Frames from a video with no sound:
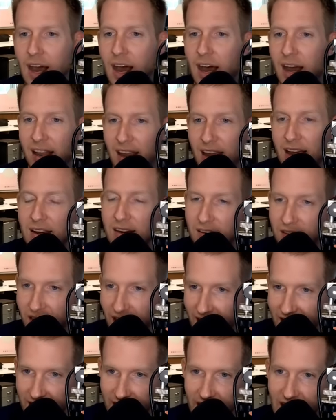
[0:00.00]
Again,
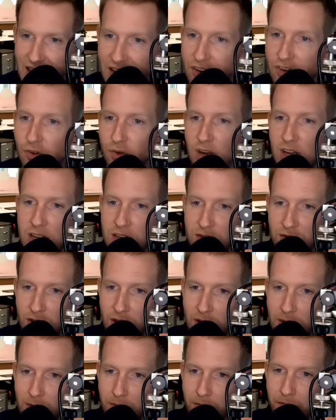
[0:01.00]
that increase
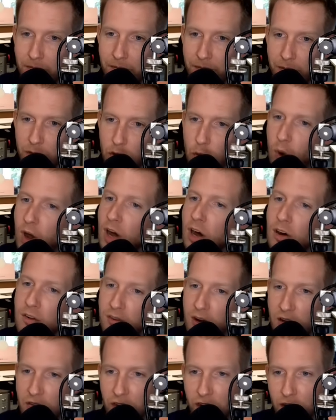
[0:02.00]
from 12
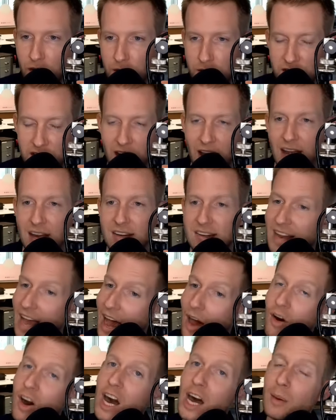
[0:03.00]
on the low side,
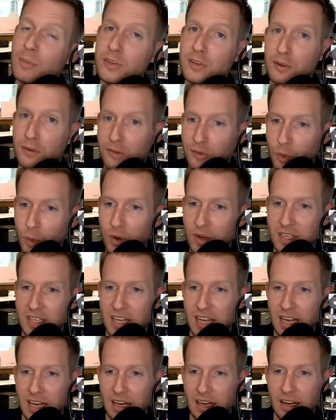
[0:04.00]
now up to
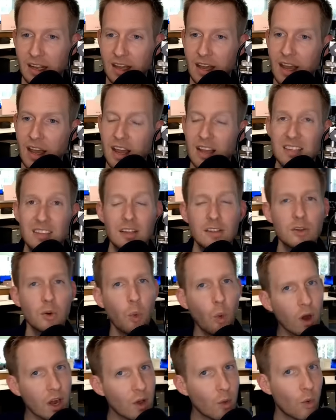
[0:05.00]
14 to
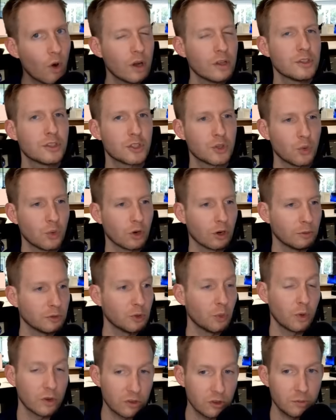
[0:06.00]
21 storms,
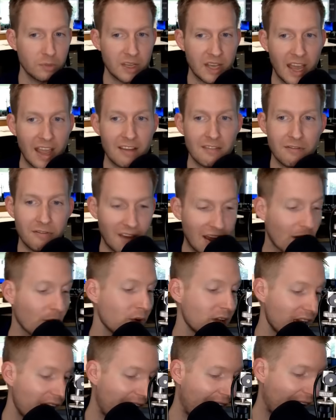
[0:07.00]
which would be a
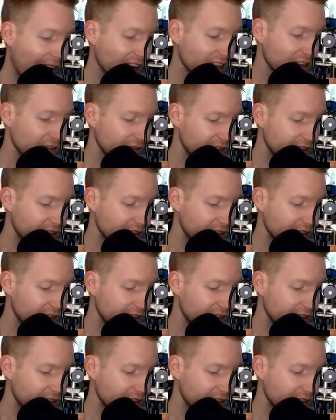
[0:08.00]
very active